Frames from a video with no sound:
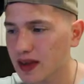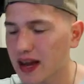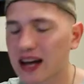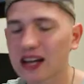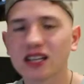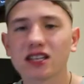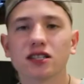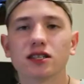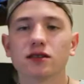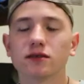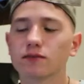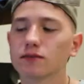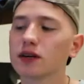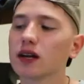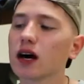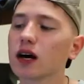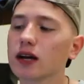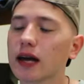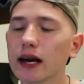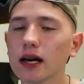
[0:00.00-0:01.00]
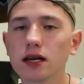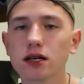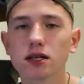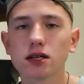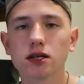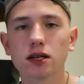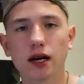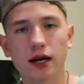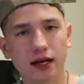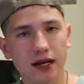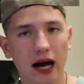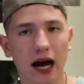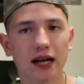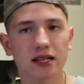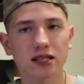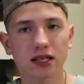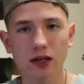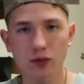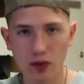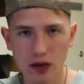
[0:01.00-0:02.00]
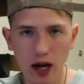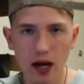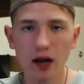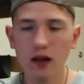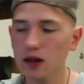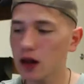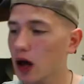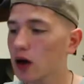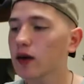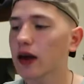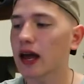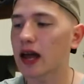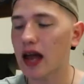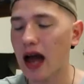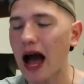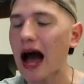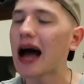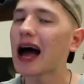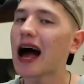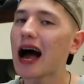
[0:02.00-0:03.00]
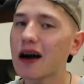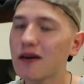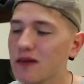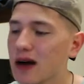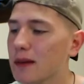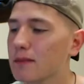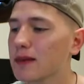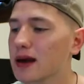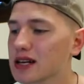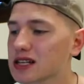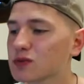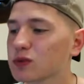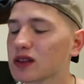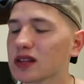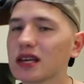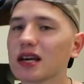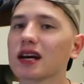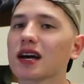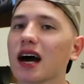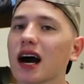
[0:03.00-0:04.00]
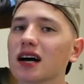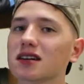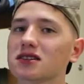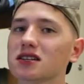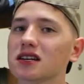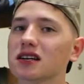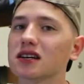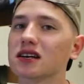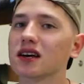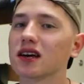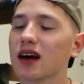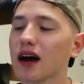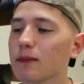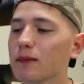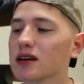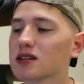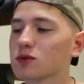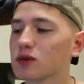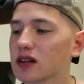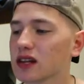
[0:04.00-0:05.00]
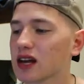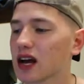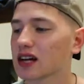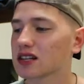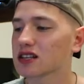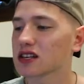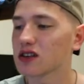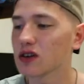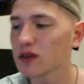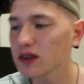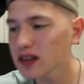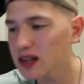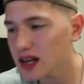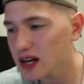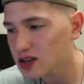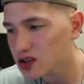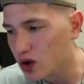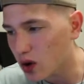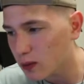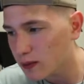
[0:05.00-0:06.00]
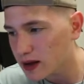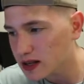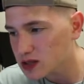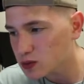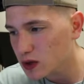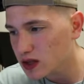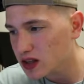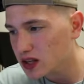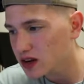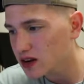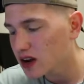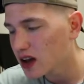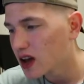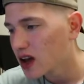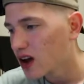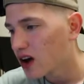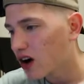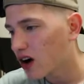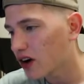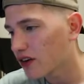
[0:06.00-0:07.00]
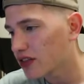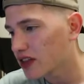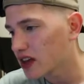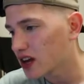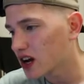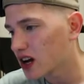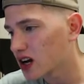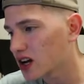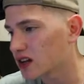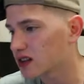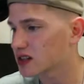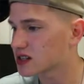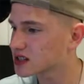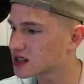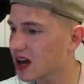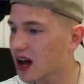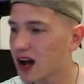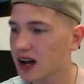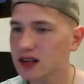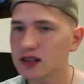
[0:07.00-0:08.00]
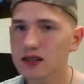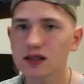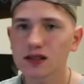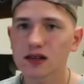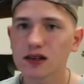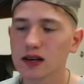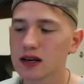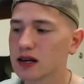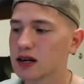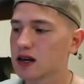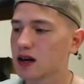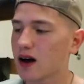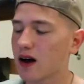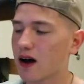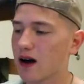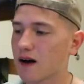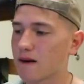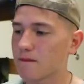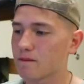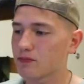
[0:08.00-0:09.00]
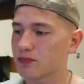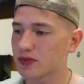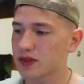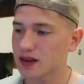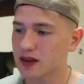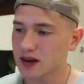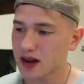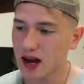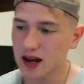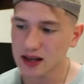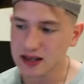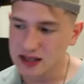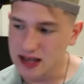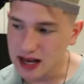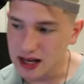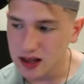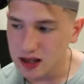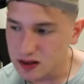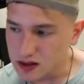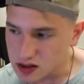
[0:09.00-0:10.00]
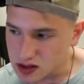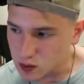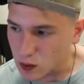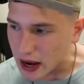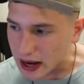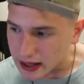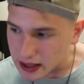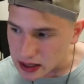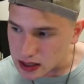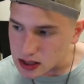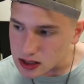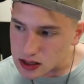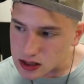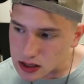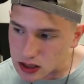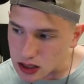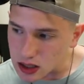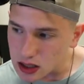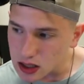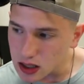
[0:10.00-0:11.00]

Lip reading: I could... But, okay. Akatsuki. We got... Okay. I messed with the Akatsuki. I mess with the Akatsuki. The only thing I don't mess with here are the socks. They're not exactly the swaggiest.